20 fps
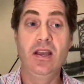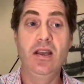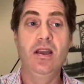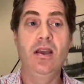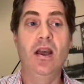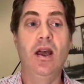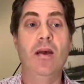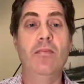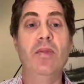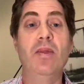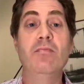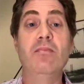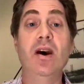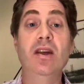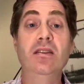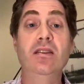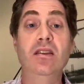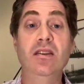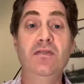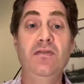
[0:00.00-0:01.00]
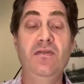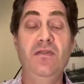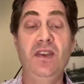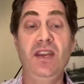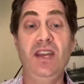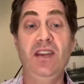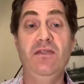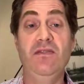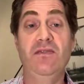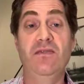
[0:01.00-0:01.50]
The monthly
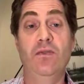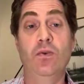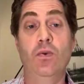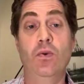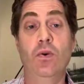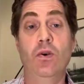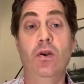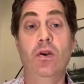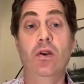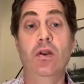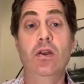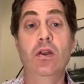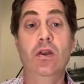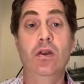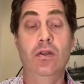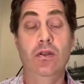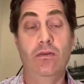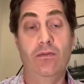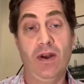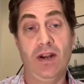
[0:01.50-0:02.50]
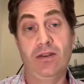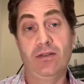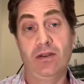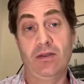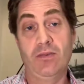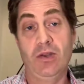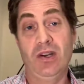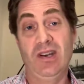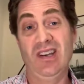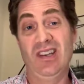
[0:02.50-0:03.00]
fee for the rental
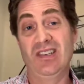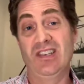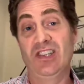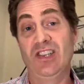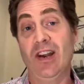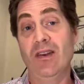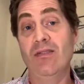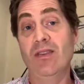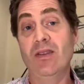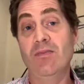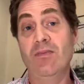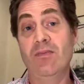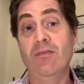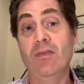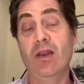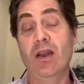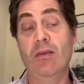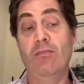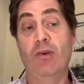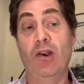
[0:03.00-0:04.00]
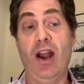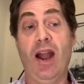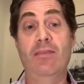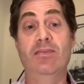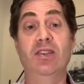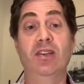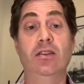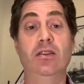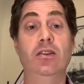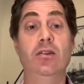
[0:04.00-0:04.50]
community is generally perhaps
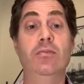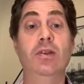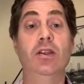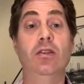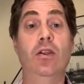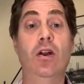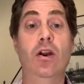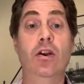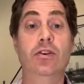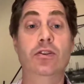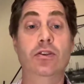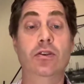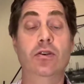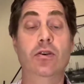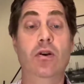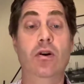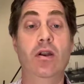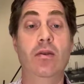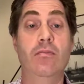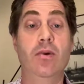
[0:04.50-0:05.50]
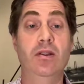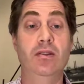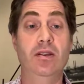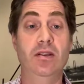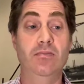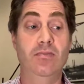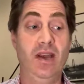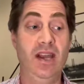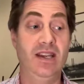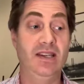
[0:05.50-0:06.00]
a little bit larger on a monthly
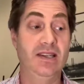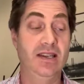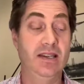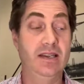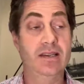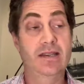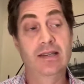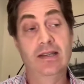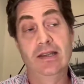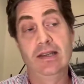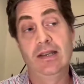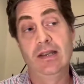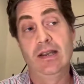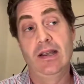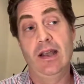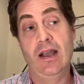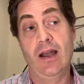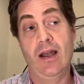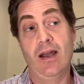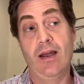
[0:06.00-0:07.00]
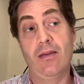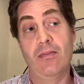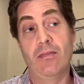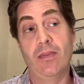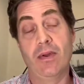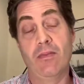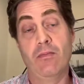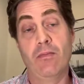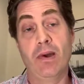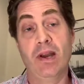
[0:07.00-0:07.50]
basis,
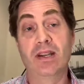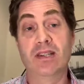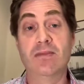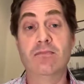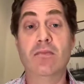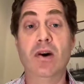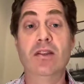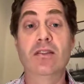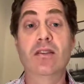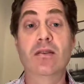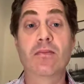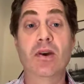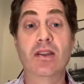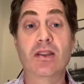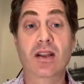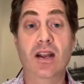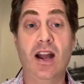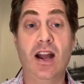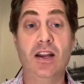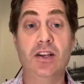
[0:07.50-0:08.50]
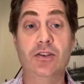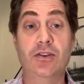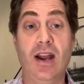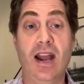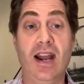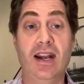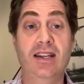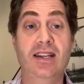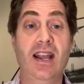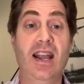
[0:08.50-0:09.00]
but it's a month-to-month
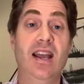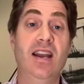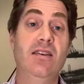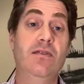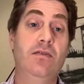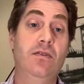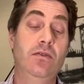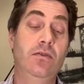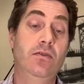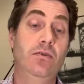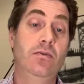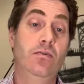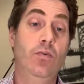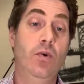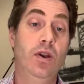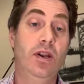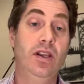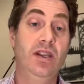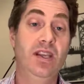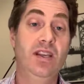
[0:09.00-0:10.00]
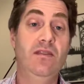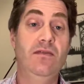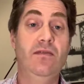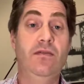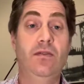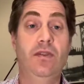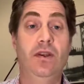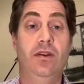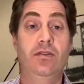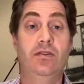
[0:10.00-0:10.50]
contract, and if you want to
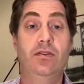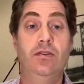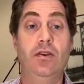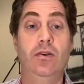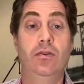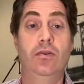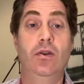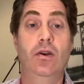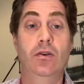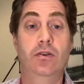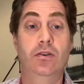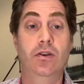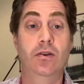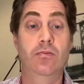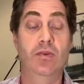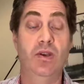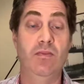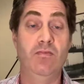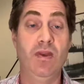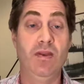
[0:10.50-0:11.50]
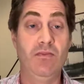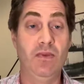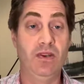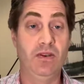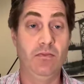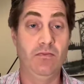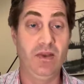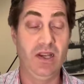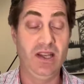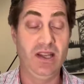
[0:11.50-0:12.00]
leave, there's no long-term commitment to
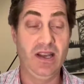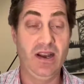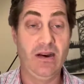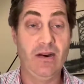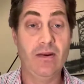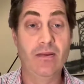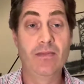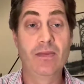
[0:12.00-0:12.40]
be there.